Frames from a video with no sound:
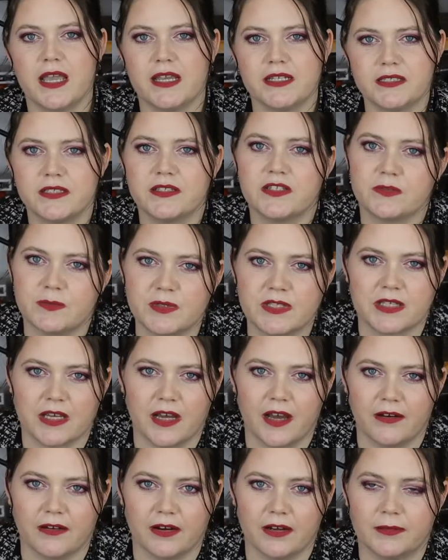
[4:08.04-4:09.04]
Essence
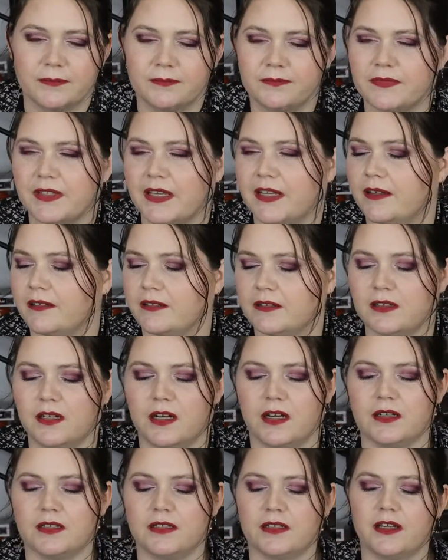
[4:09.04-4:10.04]
mascara.
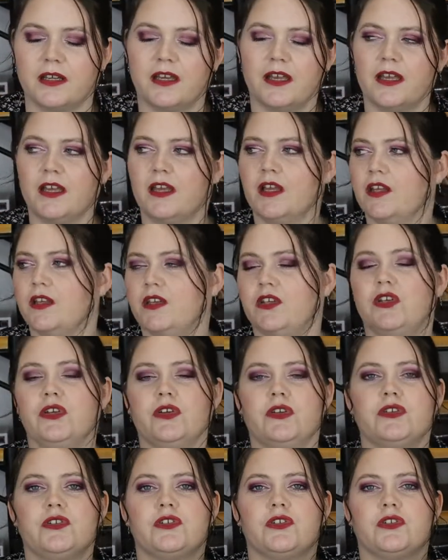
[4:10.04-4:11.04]
Now,
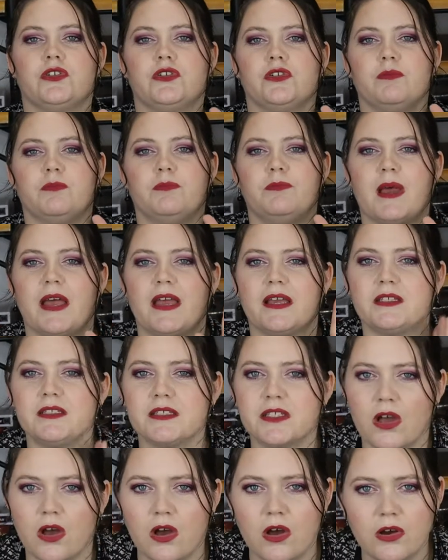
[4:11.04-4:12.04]
YouTube
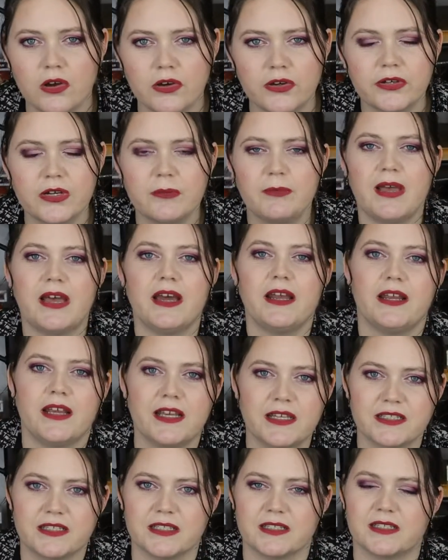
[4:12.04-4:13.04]
bangs on about
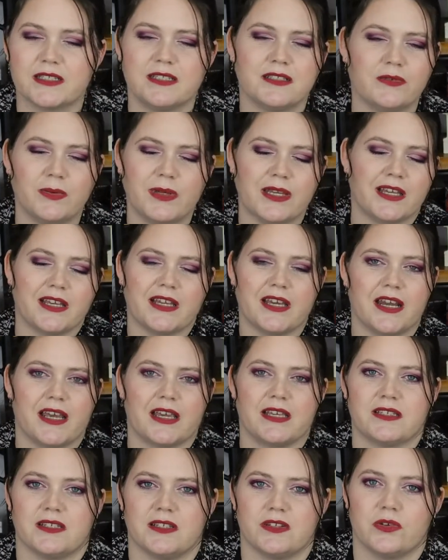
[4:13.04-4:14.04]
Essence. Look, we can get
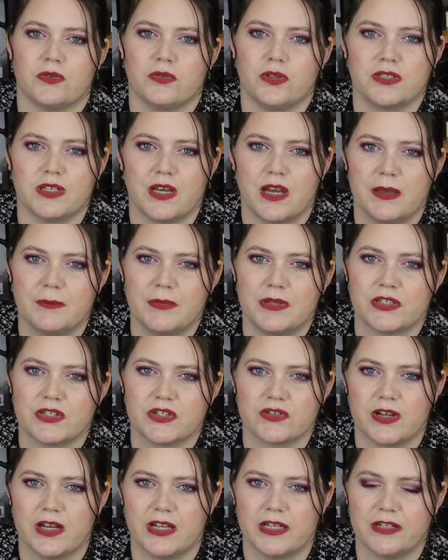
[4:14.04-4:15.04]
Essence all the time in
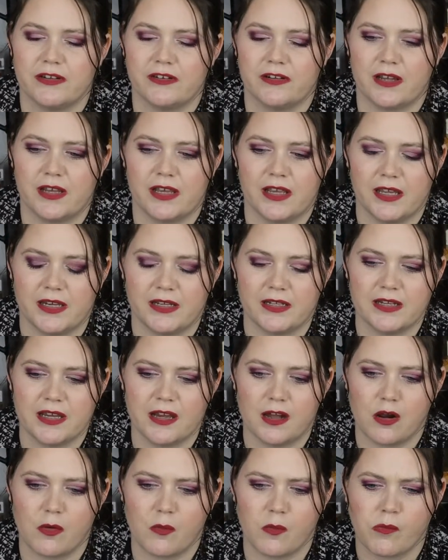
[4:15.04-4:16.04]
Australia,
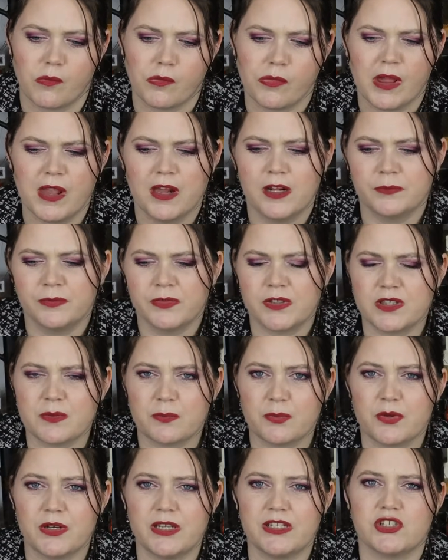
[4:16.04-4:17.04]
and it's
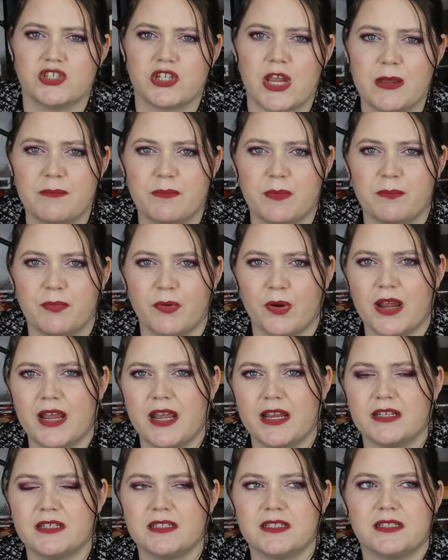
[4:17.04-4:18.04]
a pretty cheap
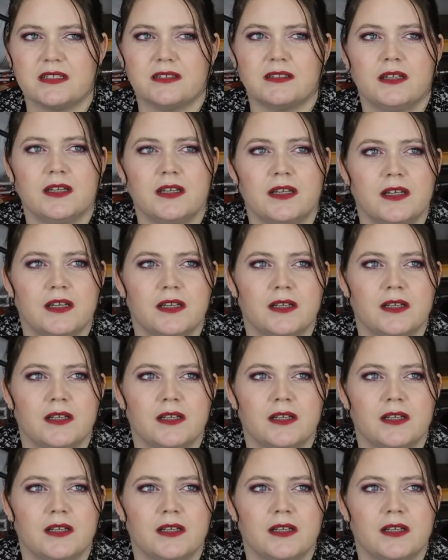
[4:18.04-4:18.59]
brand, and